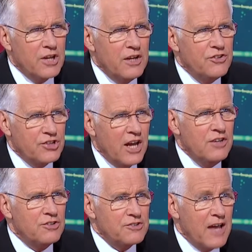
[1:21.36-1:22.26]
say
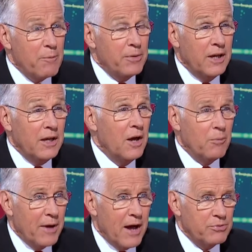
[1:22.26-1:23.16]
change is happening,
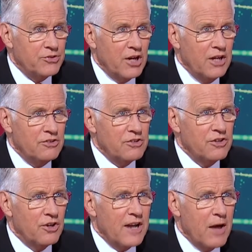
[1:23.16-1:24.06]
perhaps change is
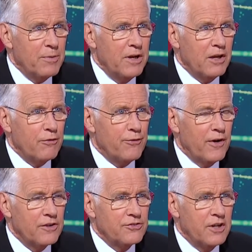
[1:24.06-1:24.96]
not happening
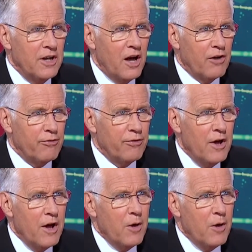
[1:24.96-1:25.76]
fast enough,